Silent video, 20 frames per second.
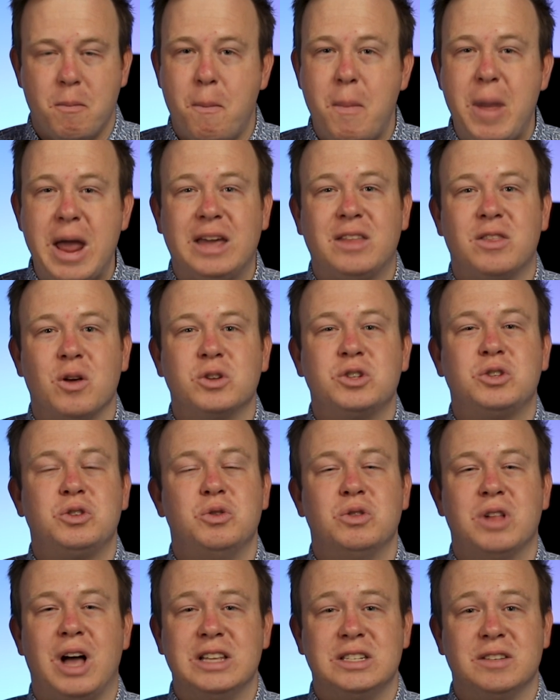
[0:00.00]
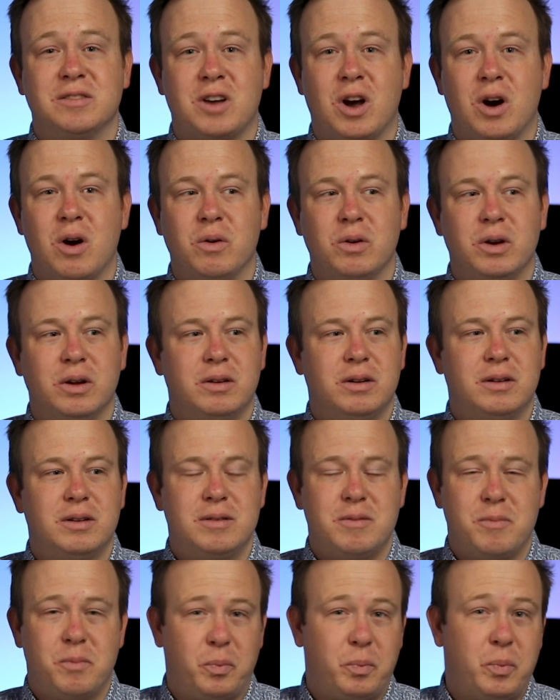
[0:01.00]
make those two lines of code
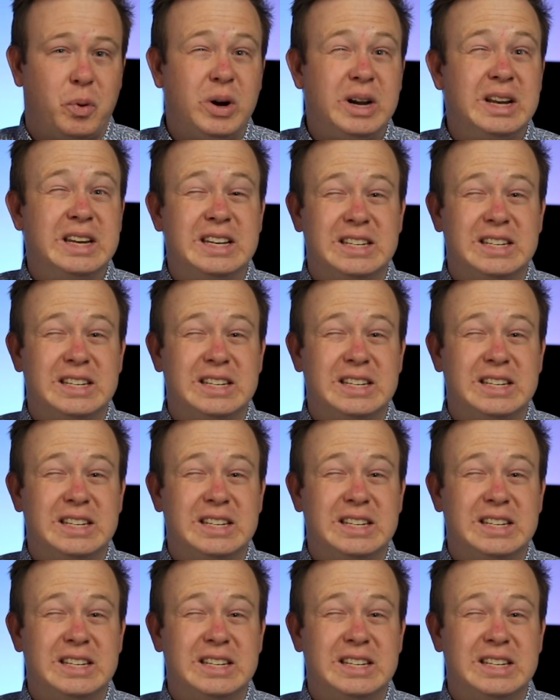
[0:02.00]
pretty